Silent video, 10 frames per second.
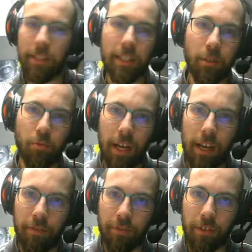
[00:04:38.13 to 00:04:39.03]
with this
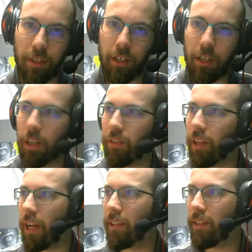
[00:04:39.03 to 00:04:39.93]
draft
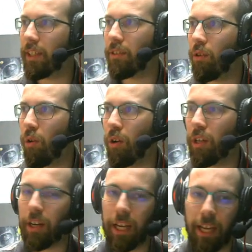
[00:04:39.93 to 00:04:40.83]
that I did
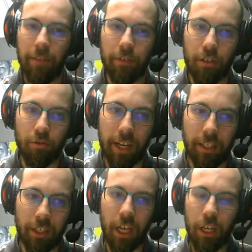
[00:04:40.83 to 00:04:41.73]
earlier and after the
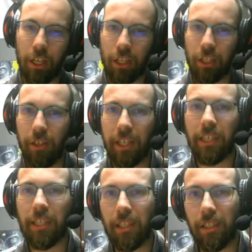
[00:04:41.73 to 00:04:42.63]
trades,
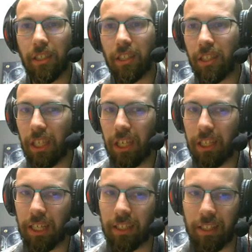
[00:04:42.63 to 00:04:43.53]
you can still
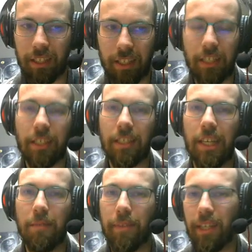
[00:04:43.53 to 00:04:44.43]
see that
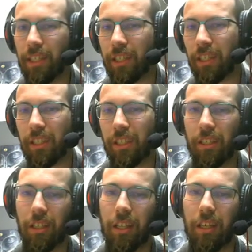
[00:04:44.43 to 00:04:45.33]
this team is
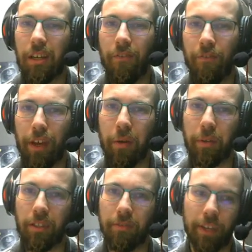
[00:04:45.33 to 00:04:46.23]
still
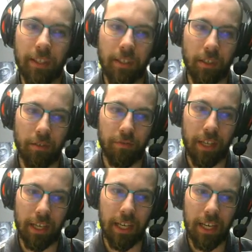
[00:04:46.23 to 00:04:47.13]
very
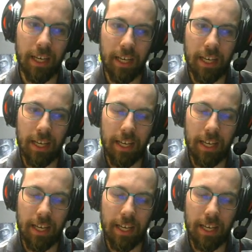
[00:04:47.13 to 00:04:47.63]
defensive. Like,